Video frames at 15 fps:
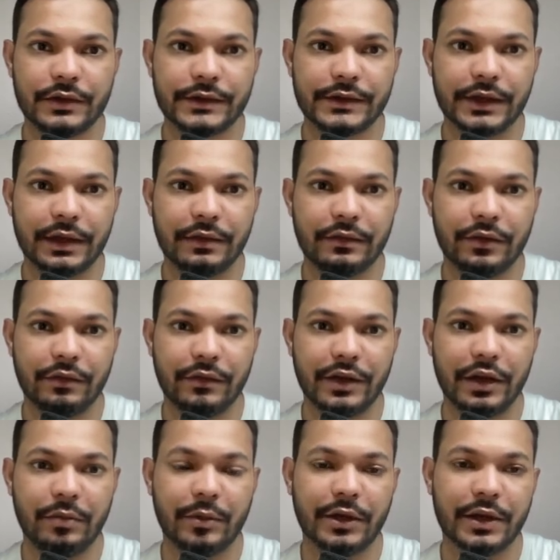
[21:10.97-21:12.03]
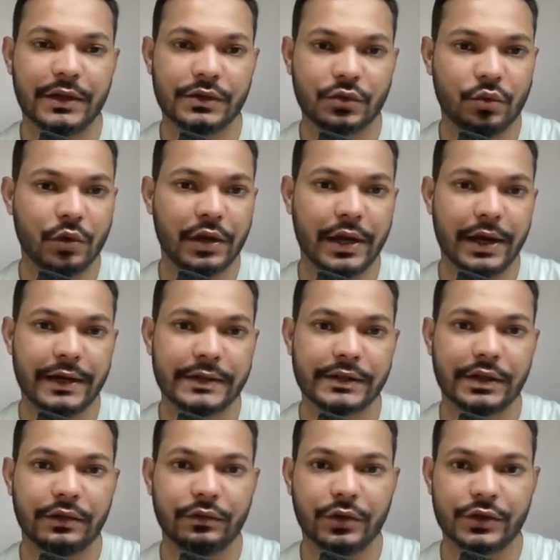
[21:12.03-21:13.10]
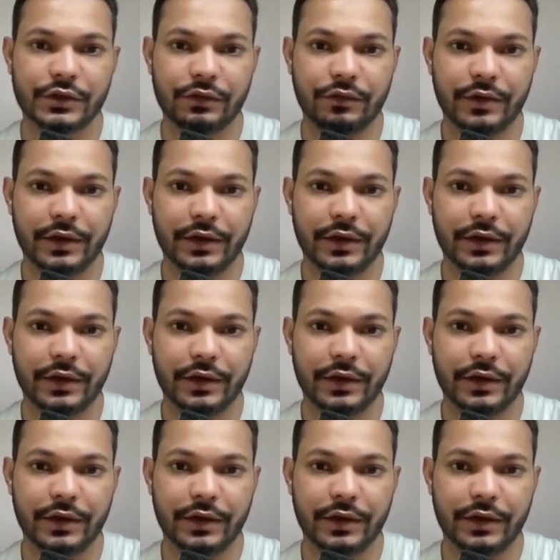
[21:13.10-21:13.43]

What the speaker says: on save. We name it as Google Ads conversion